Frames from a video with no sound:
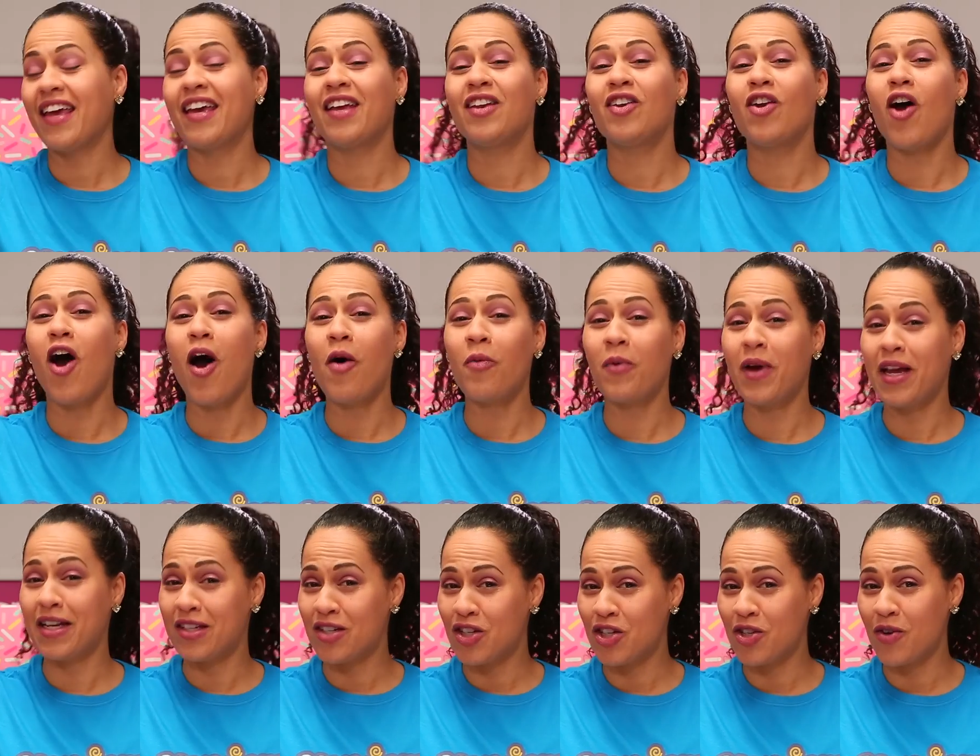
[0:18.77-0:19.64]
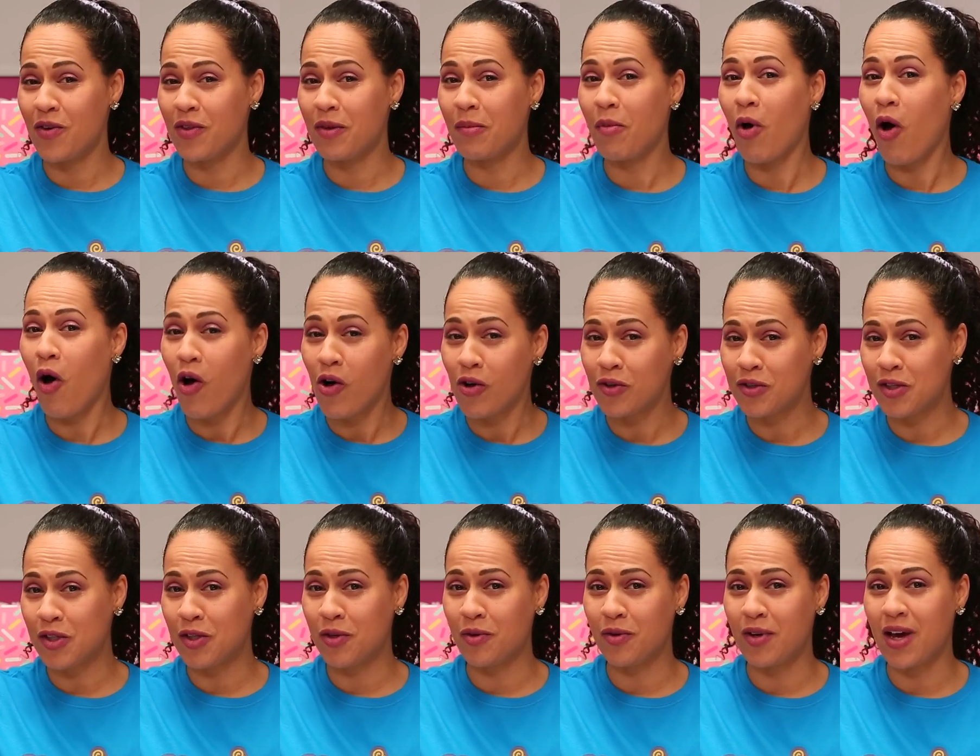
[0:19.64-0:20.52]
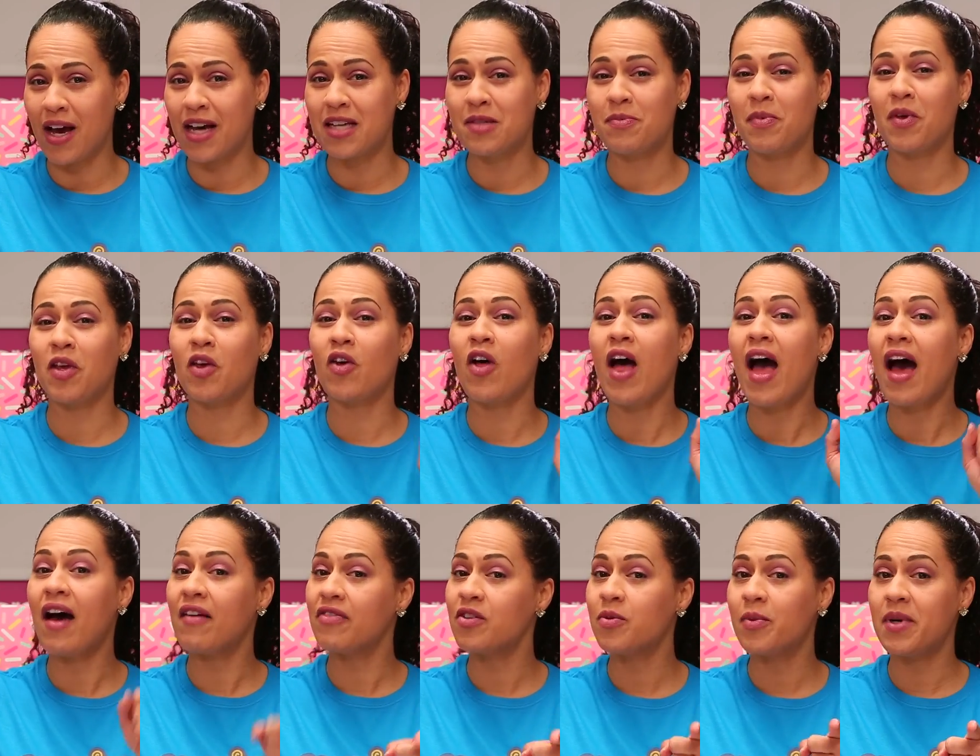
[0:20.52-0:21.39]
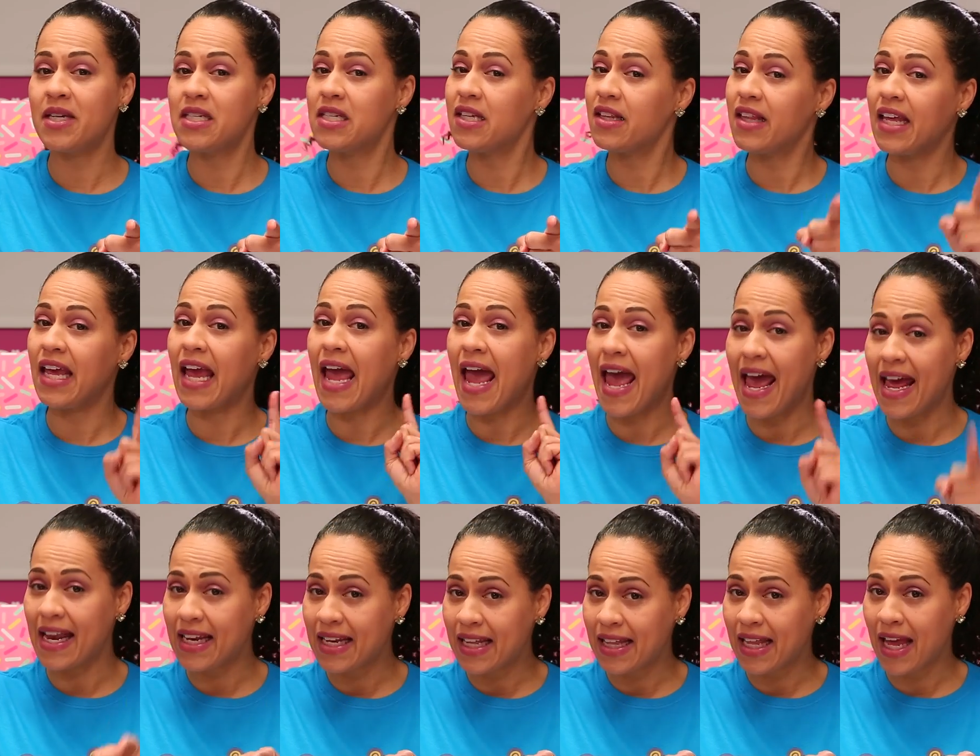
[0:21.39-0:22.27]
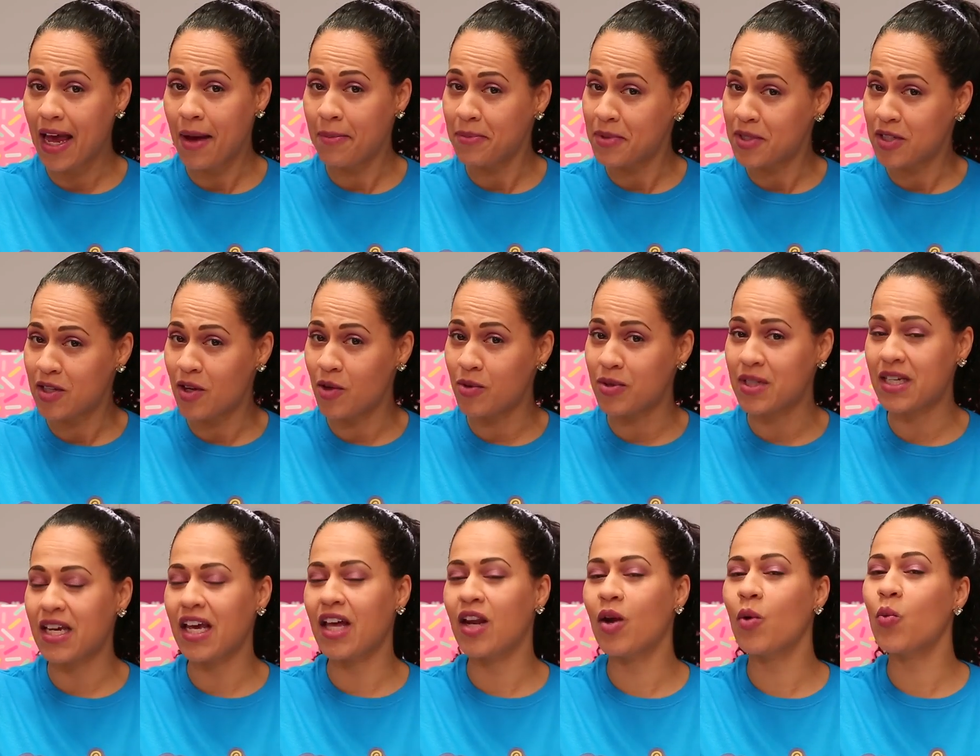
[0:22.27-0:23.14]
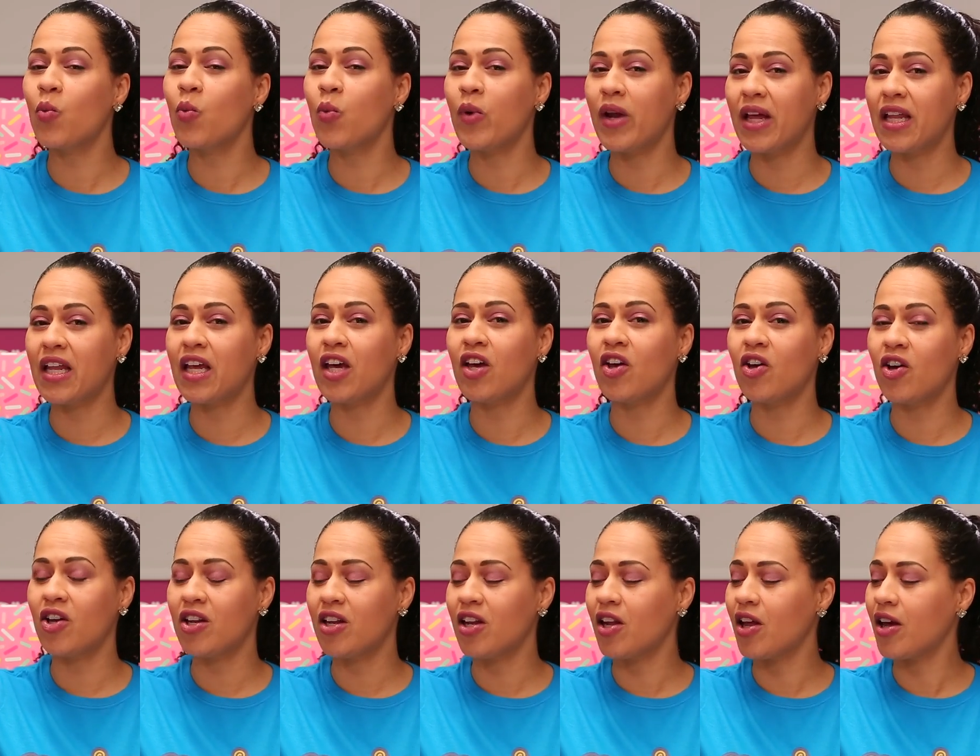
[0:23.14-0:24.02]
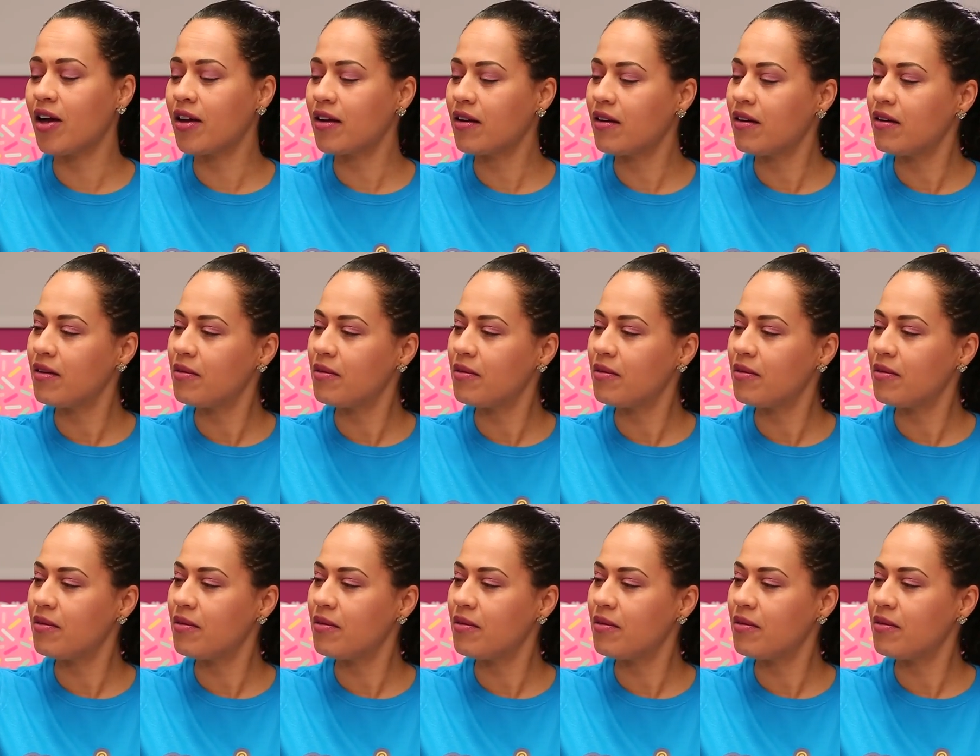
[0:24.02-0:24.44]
cannot wait to show them all to you guys, but you'll have to wait till the end of the episode to get a really good look.